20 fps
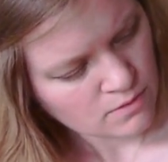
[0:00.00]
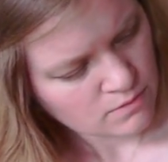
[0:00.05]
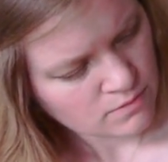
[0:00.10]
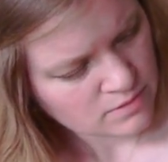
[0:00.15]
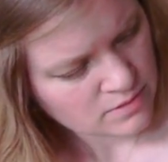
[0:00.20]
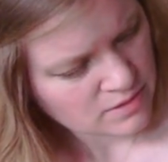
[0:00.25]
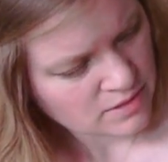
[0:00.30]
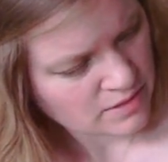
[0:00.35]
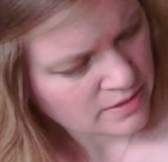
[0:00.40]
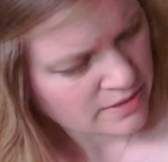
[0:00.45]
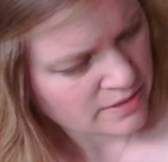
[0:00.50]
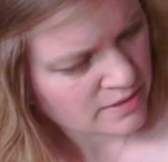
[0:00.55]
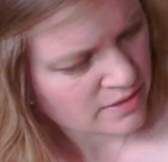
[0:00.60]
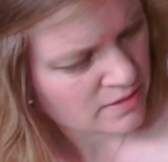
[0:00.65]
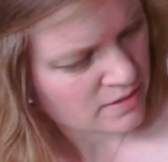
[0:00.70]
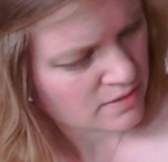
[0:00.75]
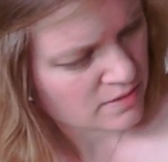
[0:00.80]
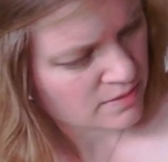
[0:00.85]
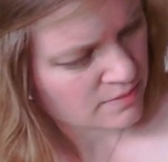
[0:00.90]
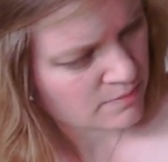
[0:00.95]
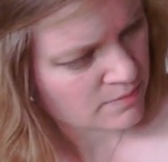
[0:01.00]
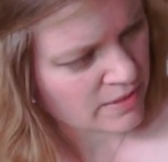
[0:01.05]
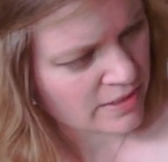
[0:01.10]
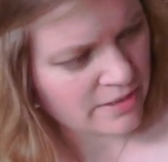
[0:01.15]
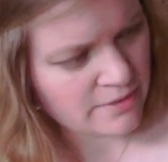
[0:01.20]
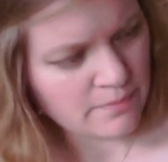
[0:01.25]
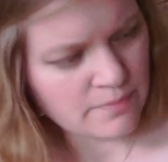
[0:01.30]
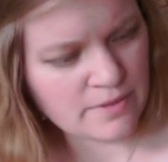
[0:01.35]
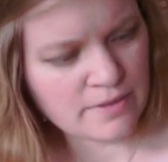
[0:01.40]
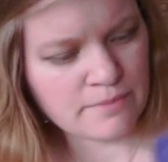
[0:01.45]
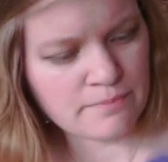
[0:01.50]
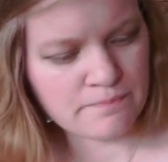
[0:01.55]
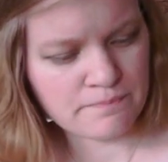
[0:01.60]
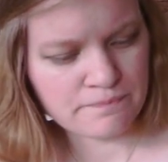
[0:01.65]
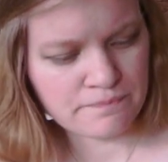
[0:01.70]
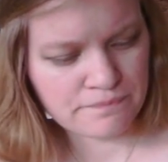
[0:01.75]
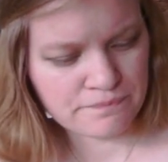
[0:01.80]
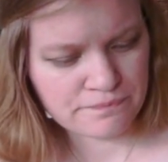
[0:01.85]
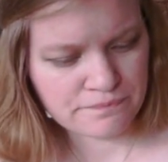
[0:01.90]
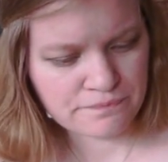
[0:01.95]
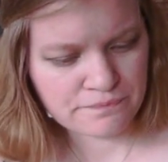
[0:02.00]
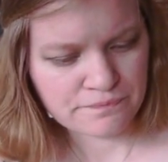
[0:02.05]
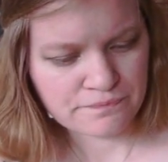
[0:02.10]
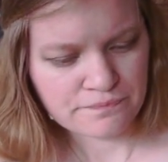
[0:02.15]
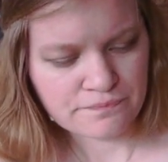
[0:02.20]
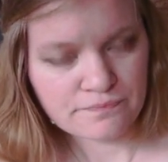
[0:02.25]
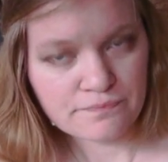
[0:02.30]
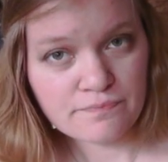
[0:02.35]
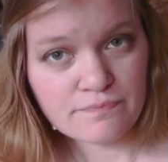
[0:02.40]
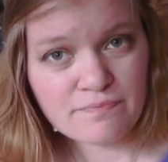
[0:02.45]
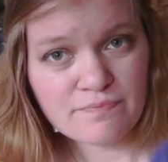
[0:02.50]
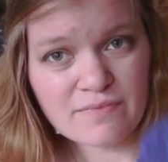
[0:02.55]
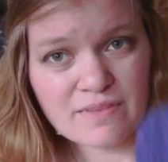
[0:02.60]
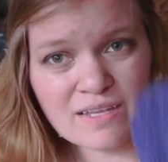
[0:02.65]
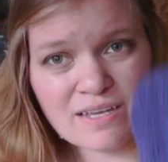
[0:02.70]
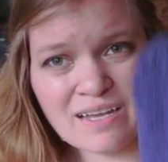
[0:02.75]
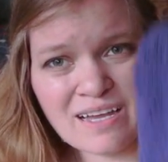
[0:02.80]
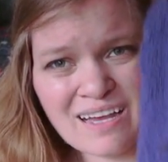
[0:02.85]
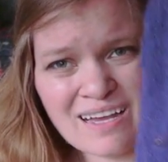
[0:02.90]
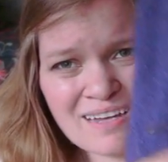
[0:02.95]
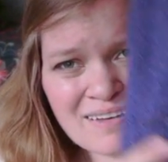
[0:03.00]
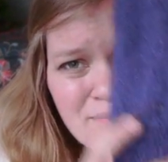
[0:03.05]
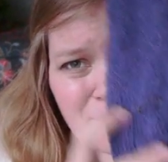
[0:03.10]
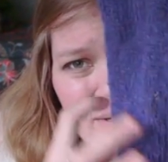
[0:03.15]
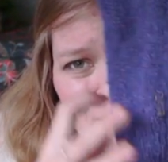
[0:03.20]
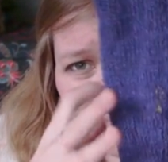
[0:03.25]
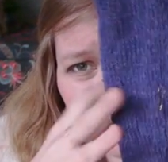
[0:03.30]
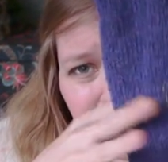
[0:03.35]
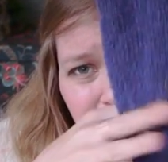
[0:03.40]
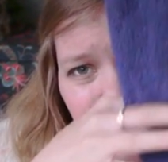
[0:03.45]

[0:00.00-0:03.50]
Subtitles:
was it here? Might have been. Maybe